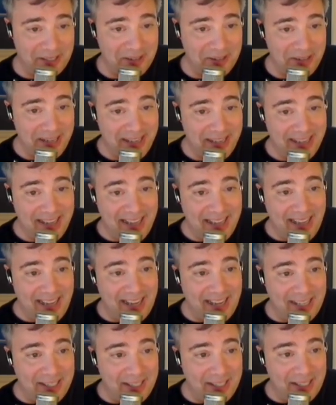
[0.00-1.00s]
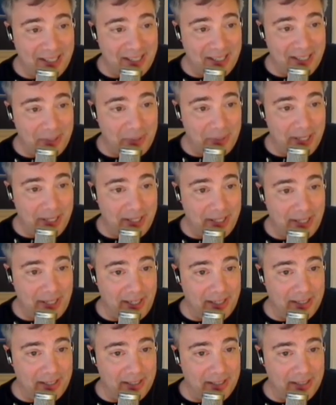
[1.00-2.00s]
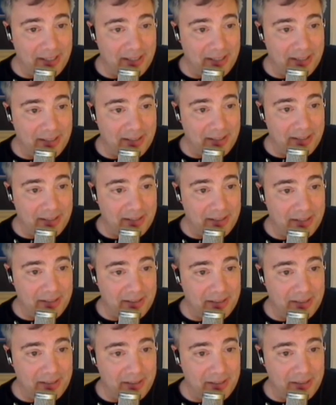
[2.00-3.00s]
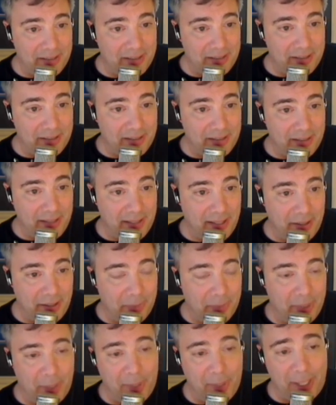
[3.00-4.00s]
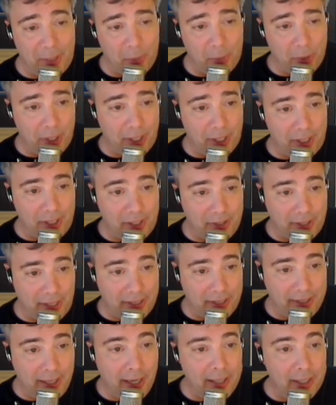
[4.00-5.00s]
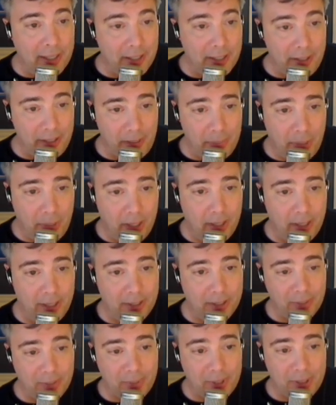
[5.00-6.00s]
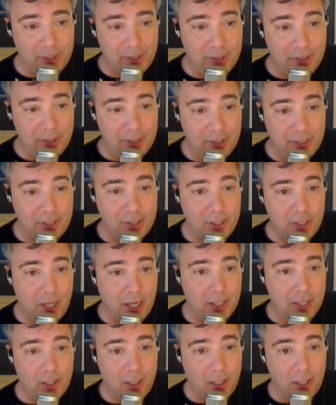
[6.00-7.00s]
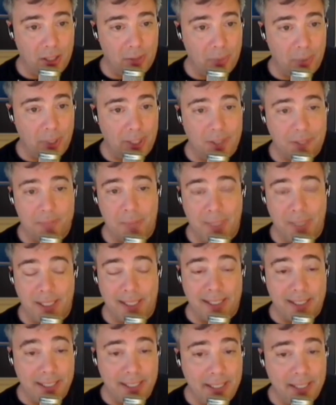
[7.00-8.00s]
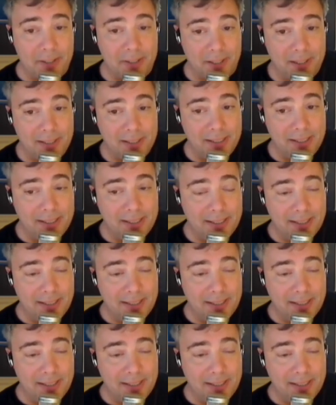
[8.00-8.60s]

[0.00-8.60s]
you know, and uh, the way they uh, with the way they word it is that technically possible does not always mean legal.